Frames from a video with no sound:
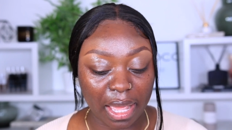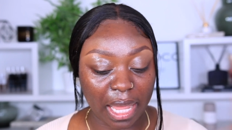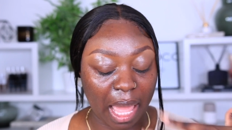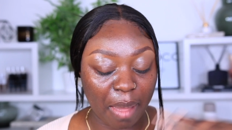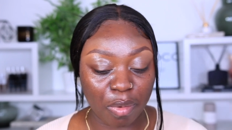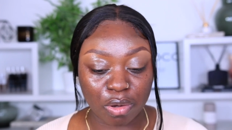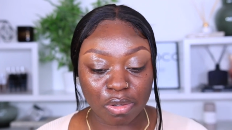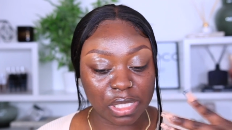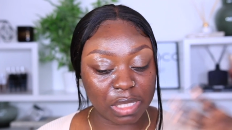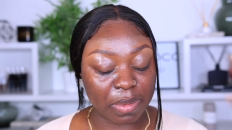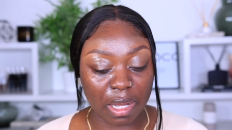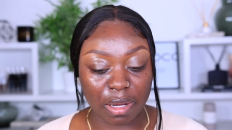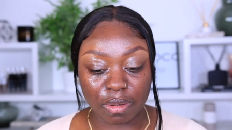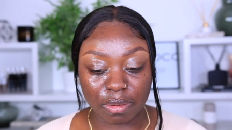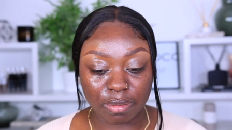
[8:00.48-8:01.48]
that chemical
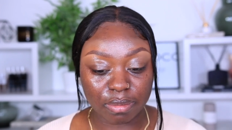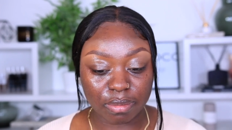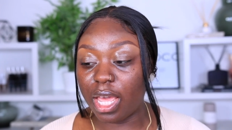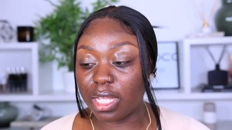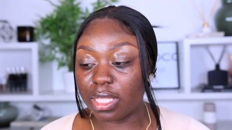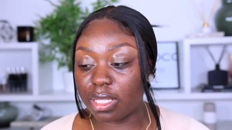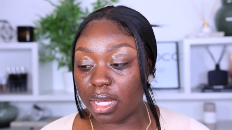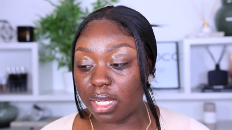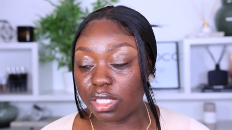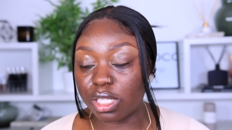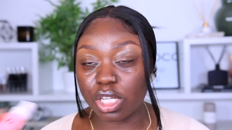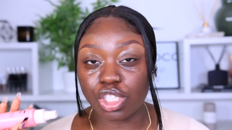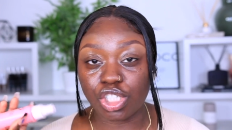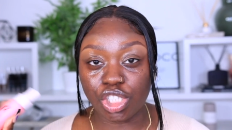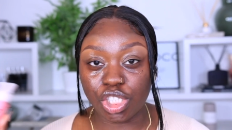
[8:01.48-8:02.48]
smell. It does
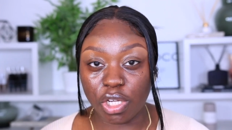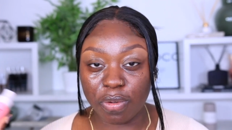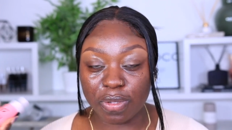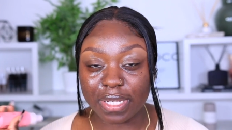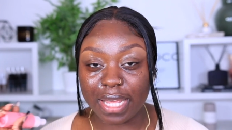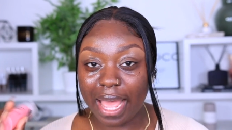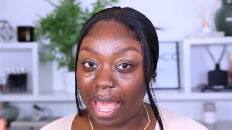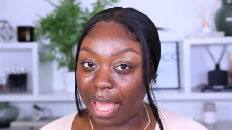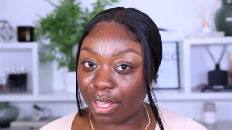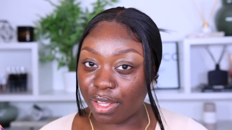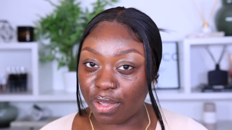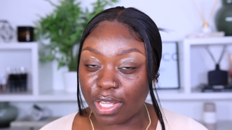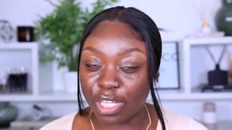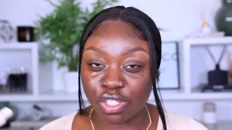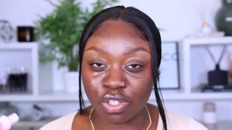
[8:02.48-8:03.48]
shoot at
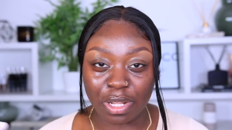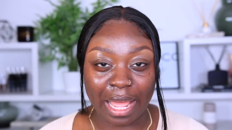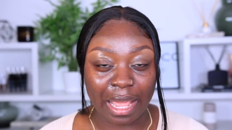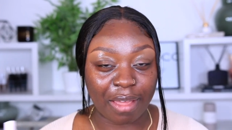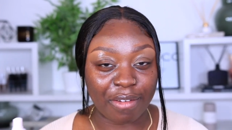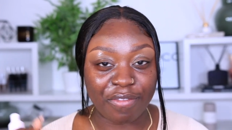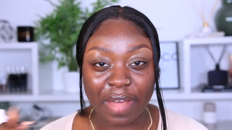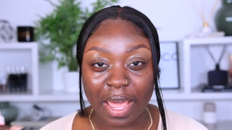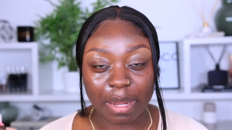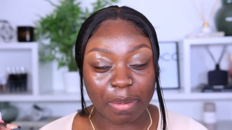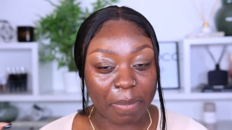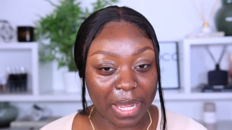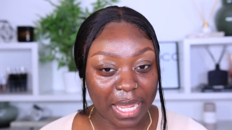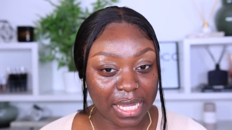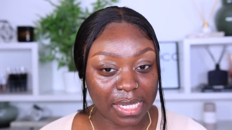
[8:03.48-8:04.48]
you. It's not like a
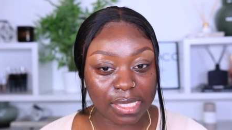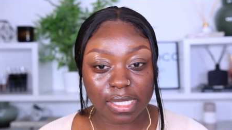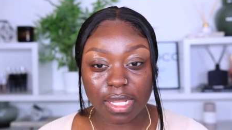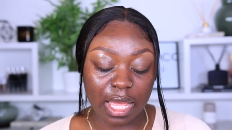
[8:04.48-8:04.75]
fine mist.